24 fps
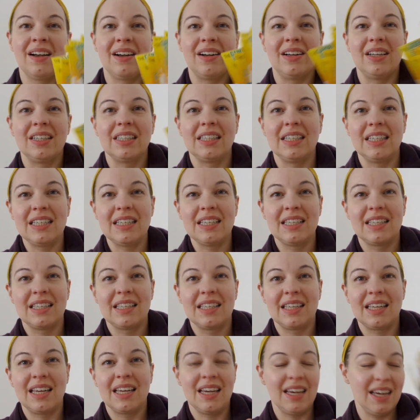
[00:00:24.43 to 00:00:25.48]
all
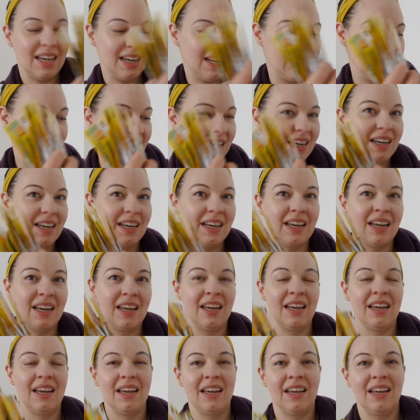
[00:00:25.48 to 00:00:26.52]
this.
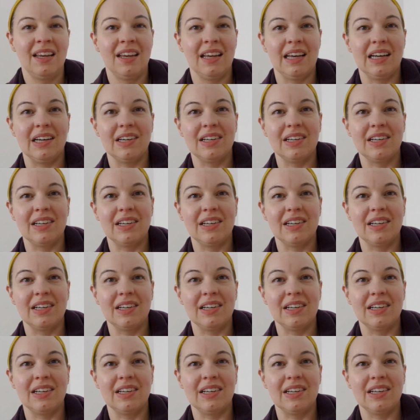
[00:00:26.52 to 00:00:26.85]
I